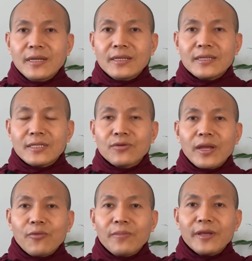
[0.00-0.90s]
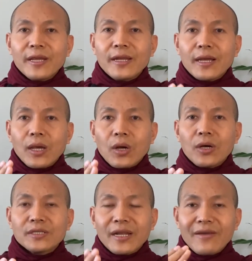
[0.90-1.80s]
That's why we begin a cause
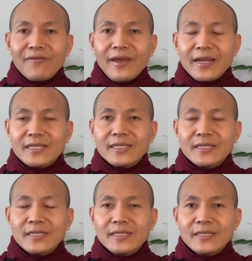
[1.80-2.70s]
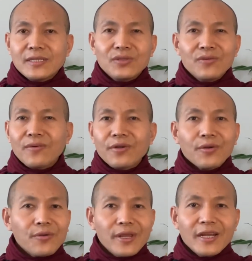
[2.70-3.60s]
and effect. Nobody
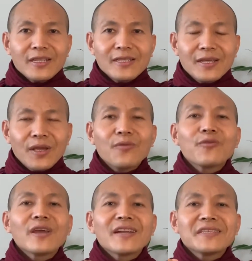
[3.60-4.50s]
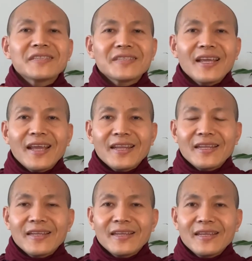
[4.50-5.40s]
create. If we understand,
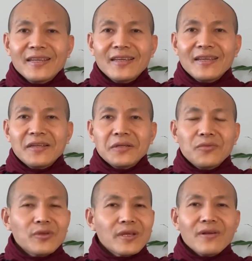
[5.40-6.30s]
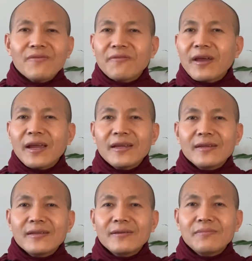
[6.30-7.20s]
we cannot find
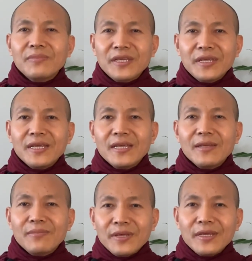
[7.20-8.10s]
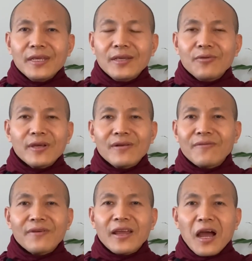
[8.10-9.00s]
me. We cannot
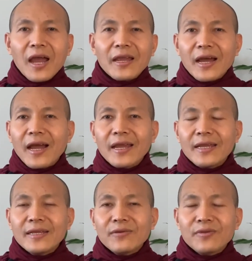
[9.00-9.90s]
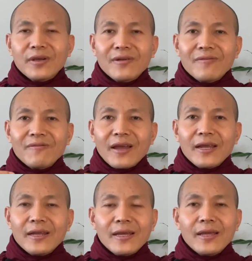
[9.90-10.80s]
find I. We cannot find
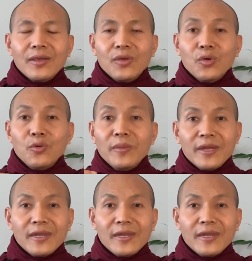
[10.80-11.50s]
a human.